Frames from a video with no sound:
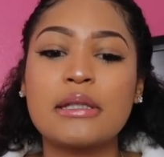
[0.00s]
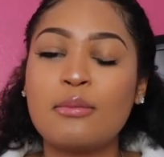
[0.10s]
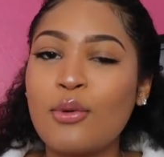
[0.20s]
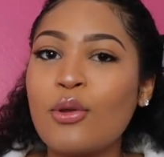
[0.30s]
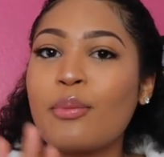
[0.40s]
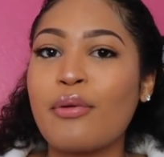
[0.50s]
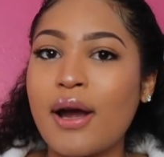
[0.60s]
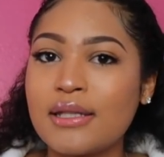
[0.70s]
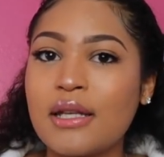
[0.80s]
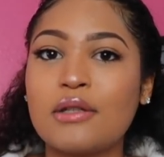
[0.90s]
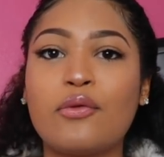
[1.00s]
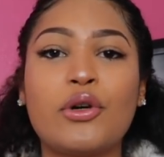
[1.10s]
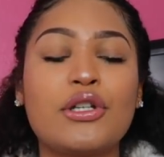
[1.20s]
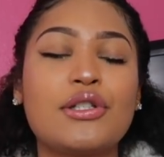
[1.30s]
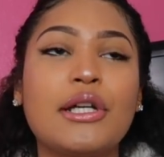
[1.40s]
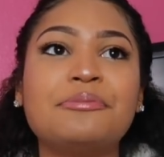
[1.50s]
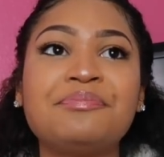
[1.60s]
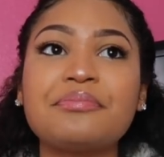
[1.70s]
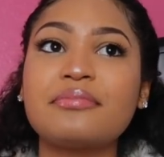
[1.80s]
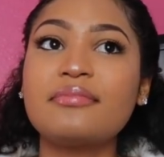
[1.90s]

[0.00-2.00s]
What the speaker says: smoother process for you. So